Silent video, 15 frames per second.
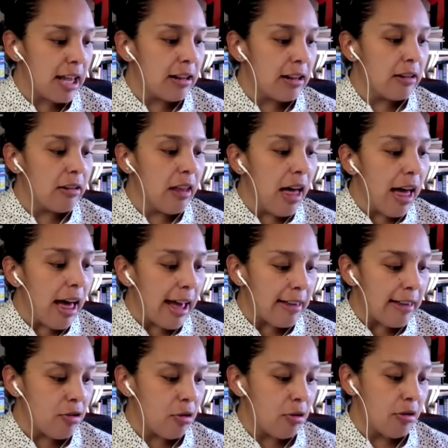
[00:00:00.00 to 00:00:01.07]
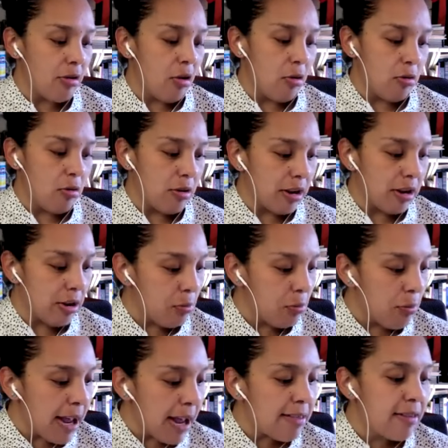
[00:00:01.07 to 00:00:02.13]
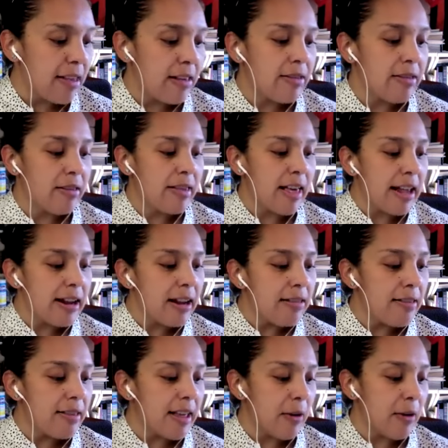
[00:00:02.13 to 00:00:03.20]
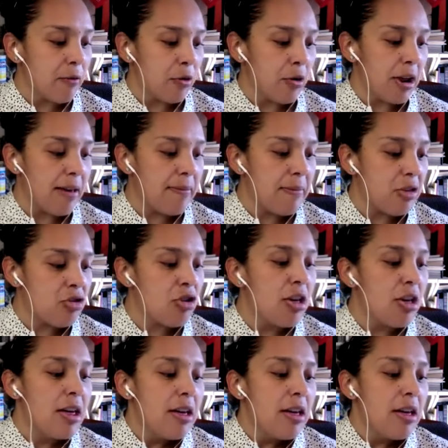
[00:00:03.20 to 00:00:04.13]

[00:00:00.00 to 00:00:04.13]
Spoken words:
elides or erases the tendency of her image